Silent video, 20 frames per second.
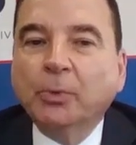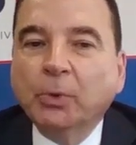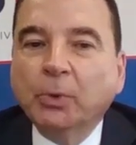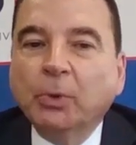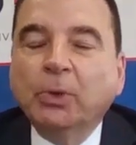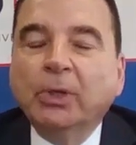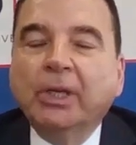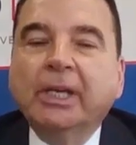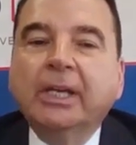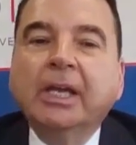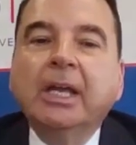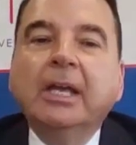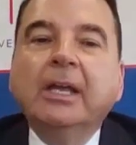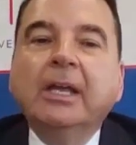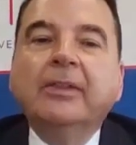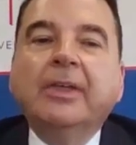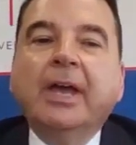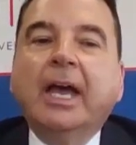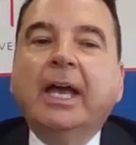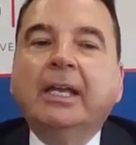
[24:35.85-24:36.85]
ruling
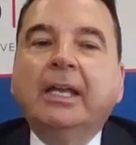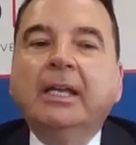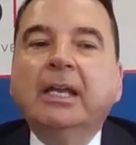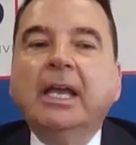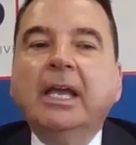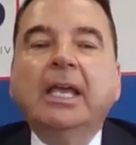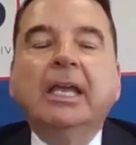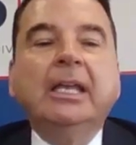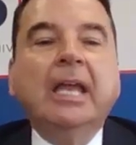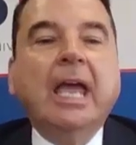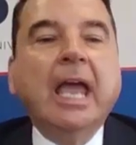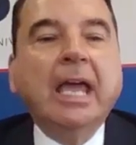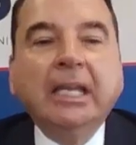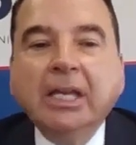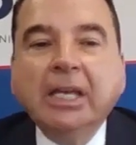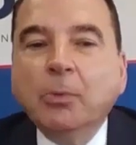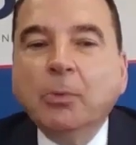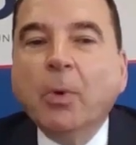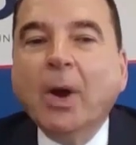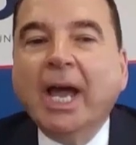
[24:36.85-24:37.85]
that in
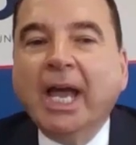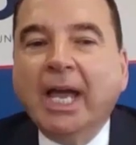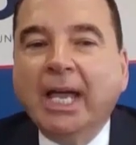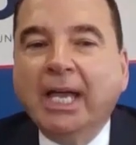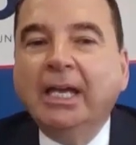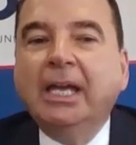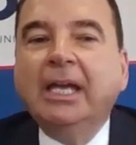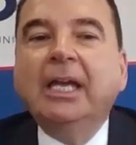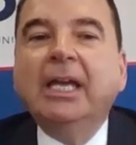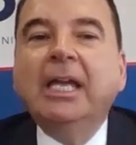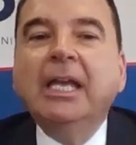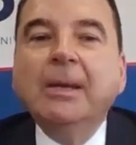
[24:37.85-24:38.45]
any way